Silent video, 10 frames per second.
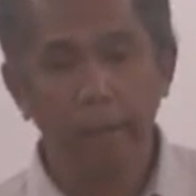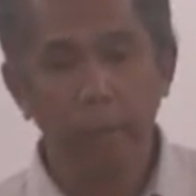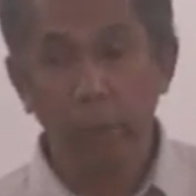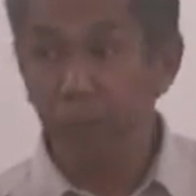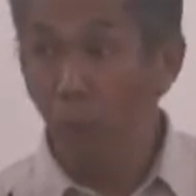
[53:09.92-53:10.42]

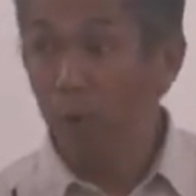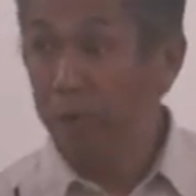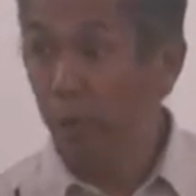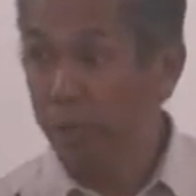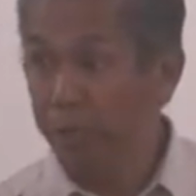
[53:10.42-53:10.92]
we
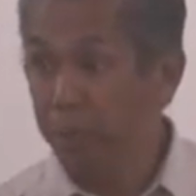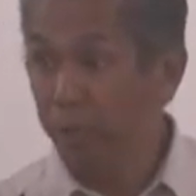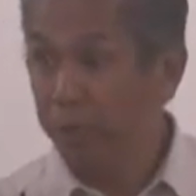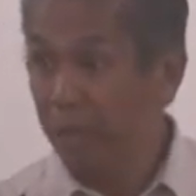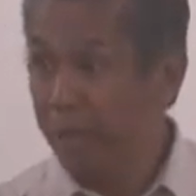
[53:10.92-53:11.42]
voted on it
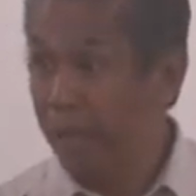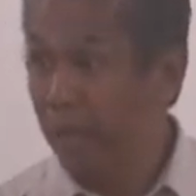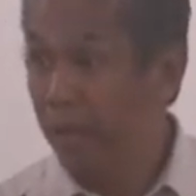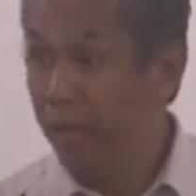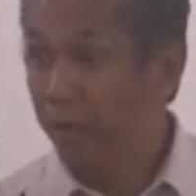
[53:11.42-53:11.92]
because it's a
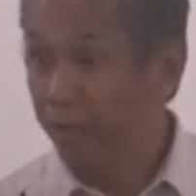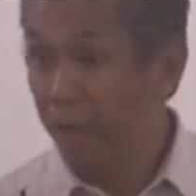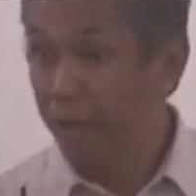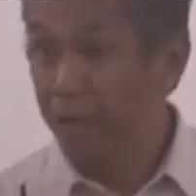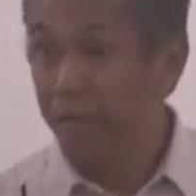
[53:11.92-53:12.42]
legal
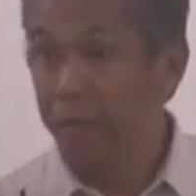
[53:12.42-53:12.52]
thing.